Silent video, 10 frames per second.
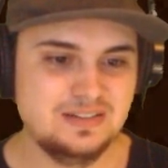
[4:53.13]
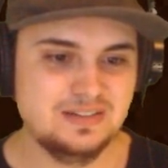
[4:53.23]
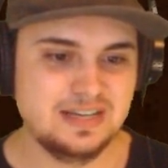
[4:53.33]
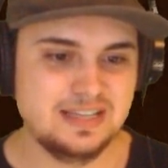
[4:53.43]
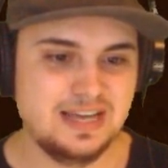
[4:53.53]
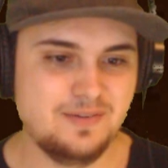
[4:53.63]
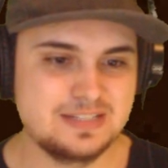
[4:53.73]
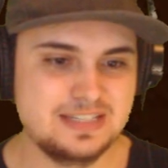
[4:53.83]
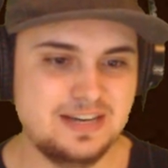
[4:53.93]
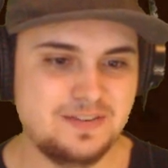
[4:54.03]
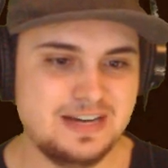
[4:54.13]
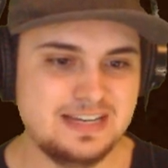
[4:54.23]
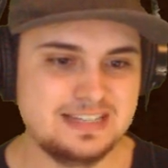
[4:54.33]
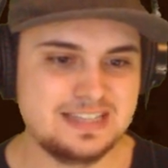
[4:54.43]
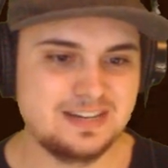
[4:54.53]
Okay, that was a
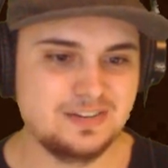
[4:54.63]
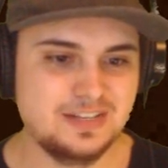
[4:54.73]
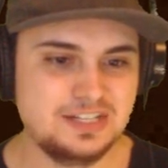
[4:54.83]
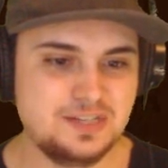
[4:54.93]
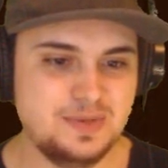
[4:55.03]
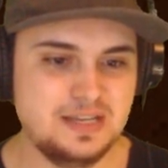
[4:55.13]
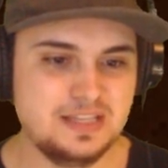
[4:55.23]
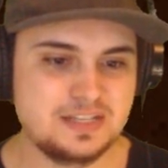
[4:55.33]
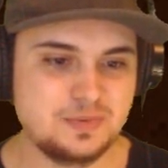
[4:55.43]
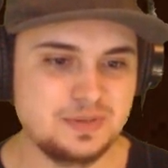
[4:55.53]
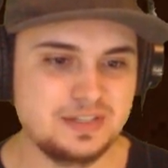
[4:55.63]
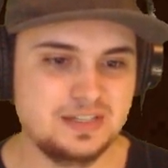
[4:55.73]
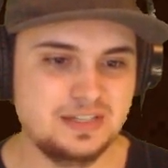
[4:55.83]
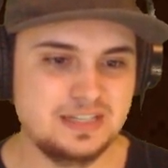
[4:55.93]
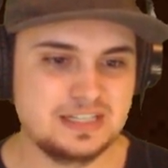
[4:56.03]
never-ending cycle. They should be in this
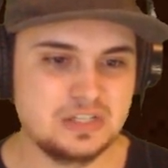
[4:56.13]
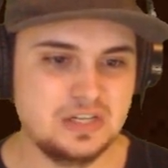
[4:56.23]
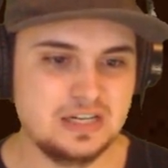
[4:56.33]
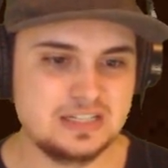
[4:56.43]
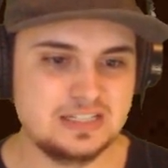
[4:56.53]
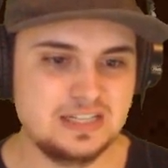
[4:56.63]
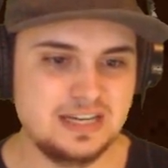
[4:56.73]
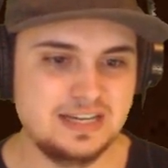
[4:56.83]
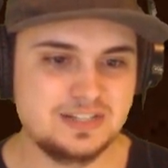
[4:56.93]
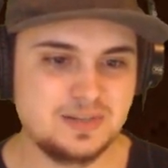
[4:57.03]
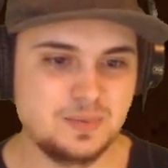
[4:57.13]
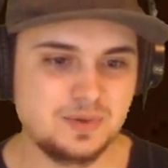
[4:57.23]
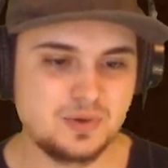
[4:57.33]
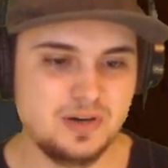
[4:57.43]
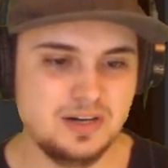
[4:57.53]
one. It's locked. I hear
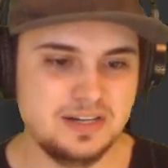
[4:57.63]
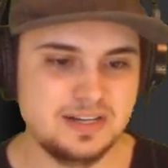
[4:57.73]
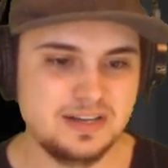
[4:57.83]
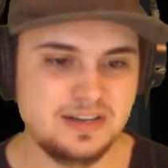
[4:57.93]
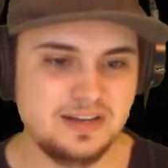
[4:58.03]
someone crying.